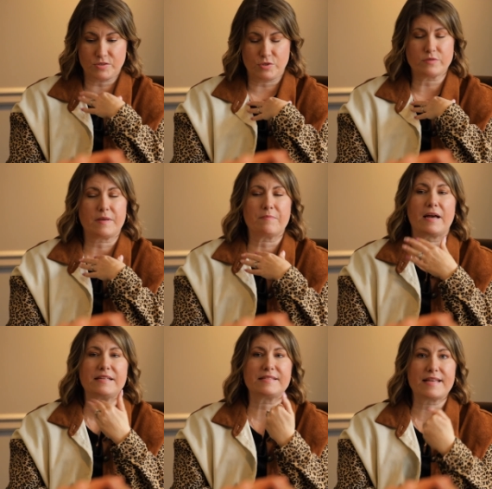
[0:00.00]
excuse me,
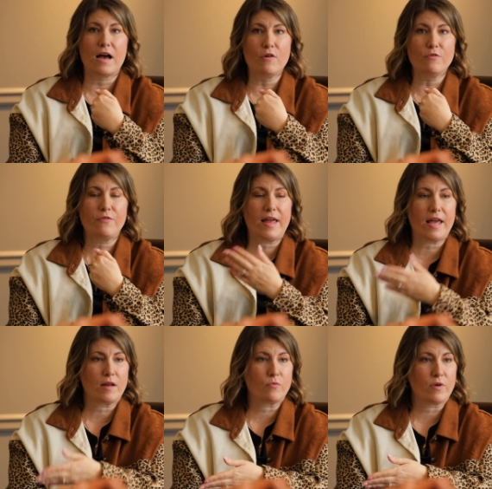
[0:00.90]
myself
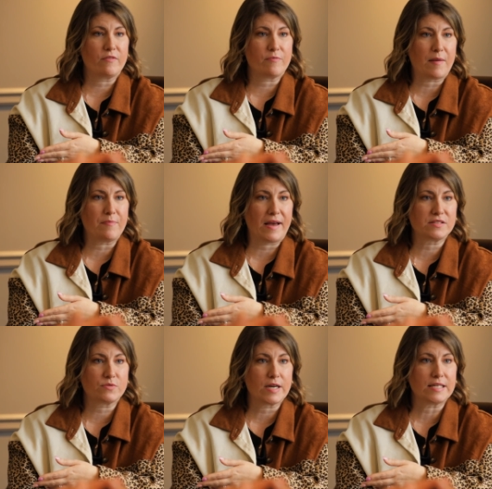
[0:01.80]
and one of my
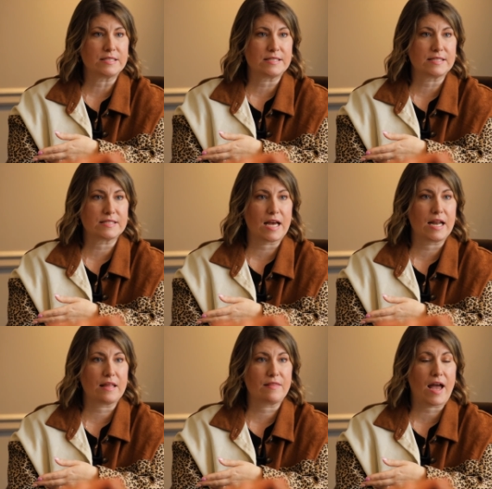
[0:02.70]
best friends
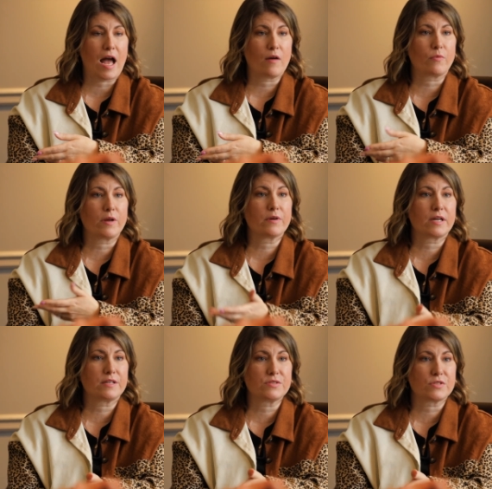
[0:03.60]
decided that we were
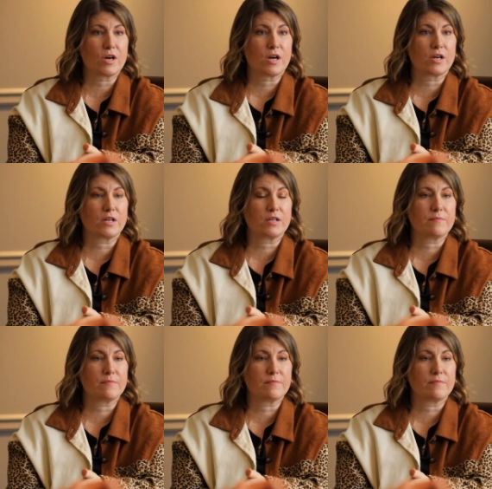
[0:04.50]
going to start